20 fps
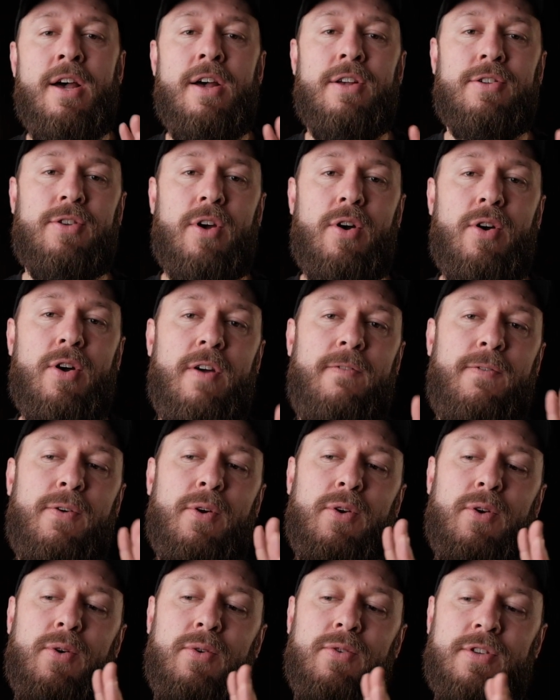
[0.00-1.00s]
So if
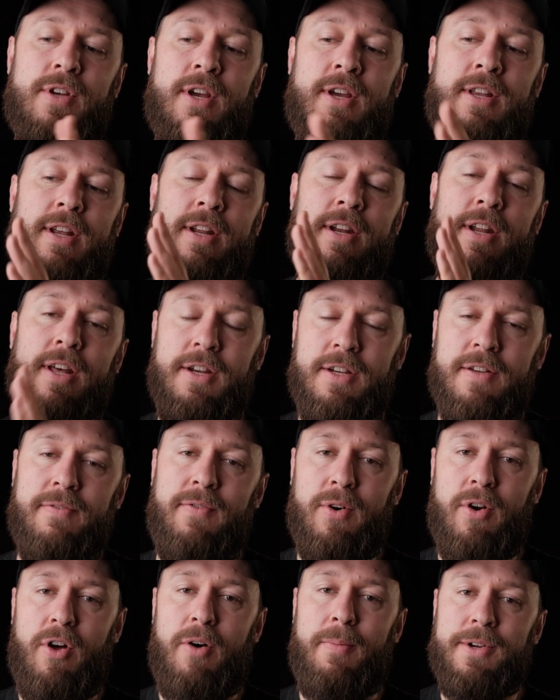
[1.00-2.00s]
you're using an
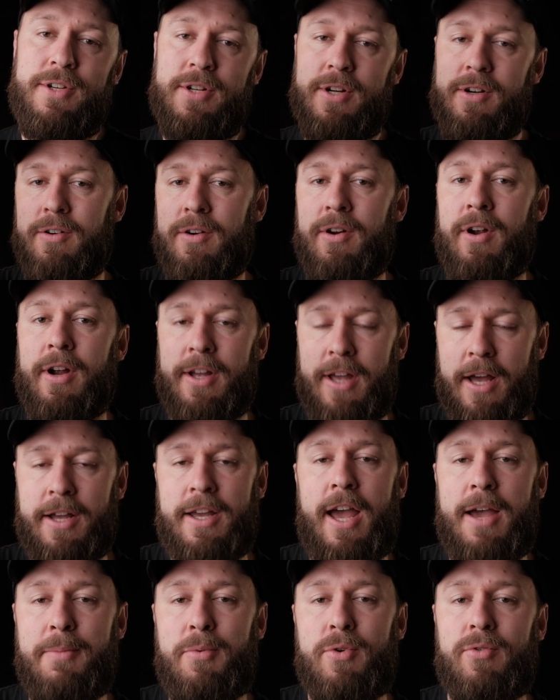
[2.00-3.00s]
intervalometer or a
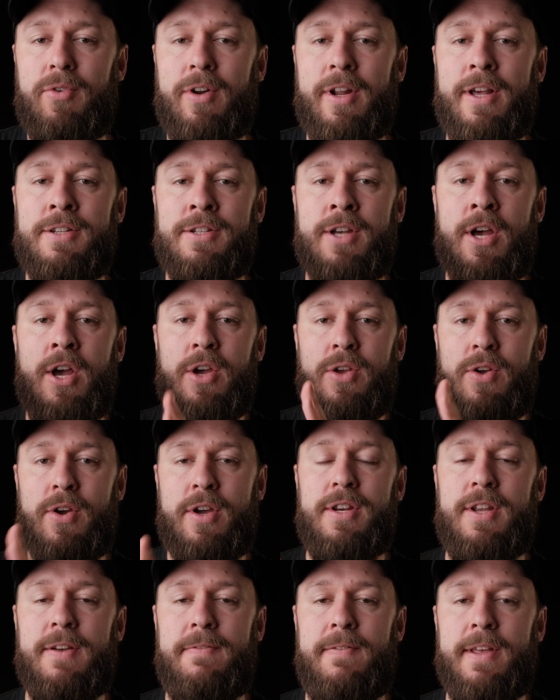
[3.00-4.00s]
cable release, you
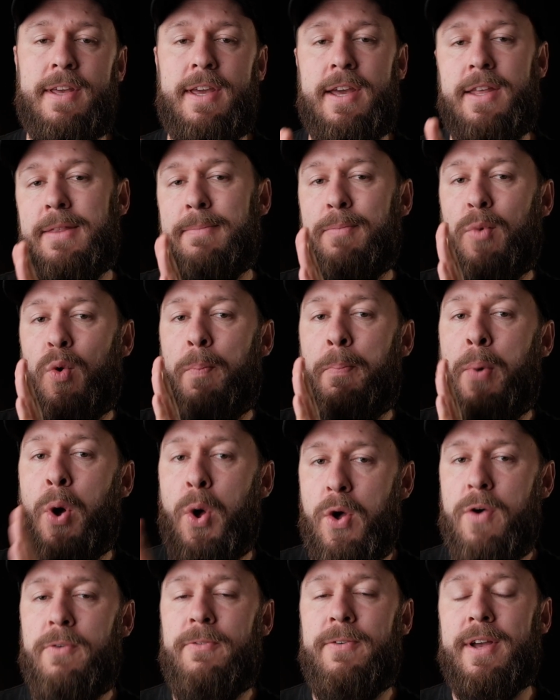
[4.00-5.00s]
can definitely get the more
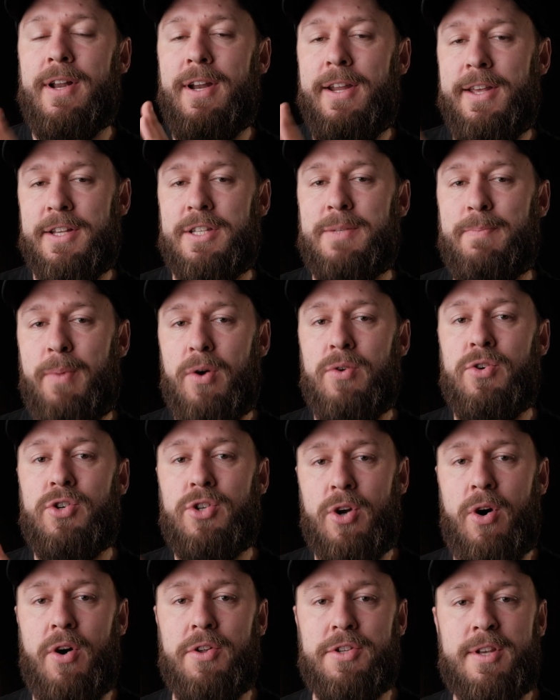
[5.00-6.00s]
perfectly exposed
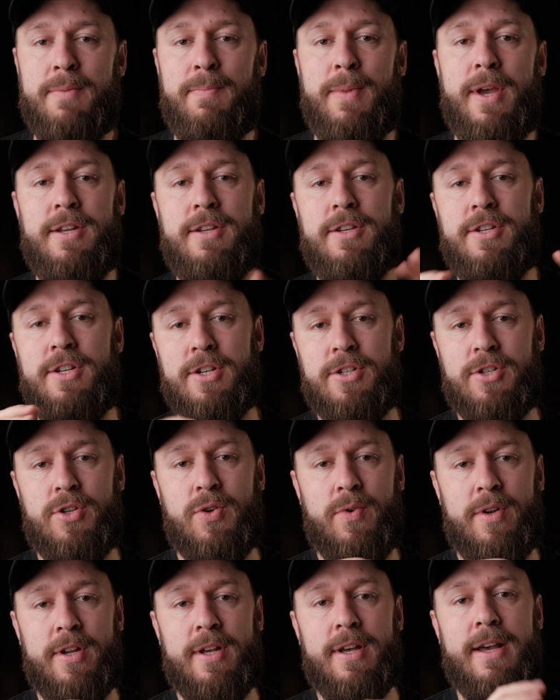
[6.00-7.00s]
shots compared to just
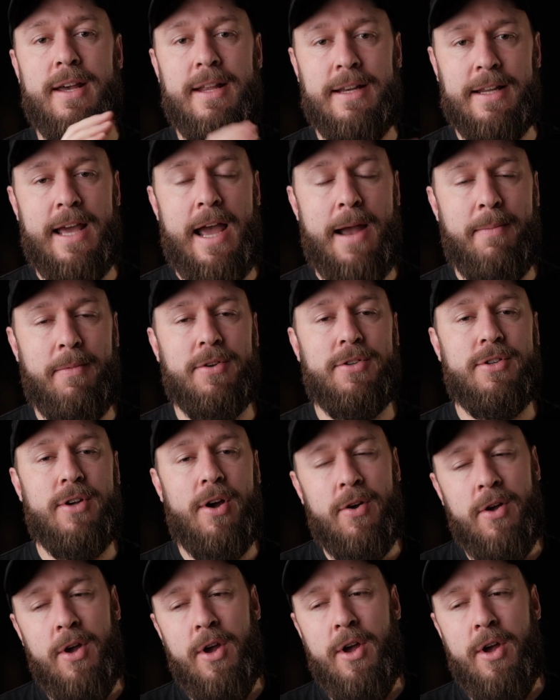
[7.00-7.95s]
doing it in camera. So